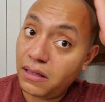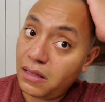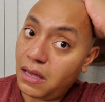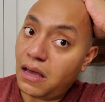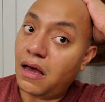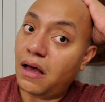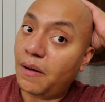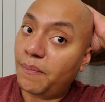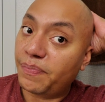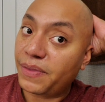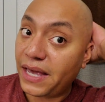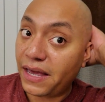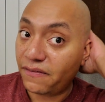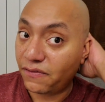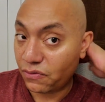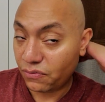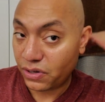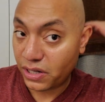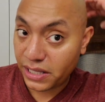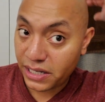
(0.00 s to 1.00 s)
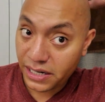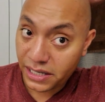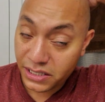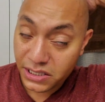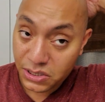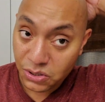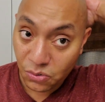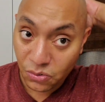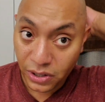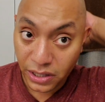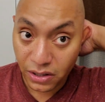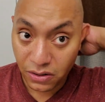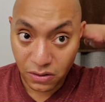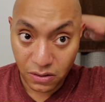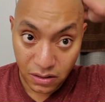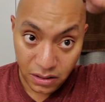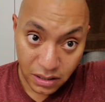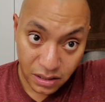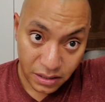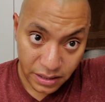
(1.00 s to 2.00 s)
I have a really nice oil,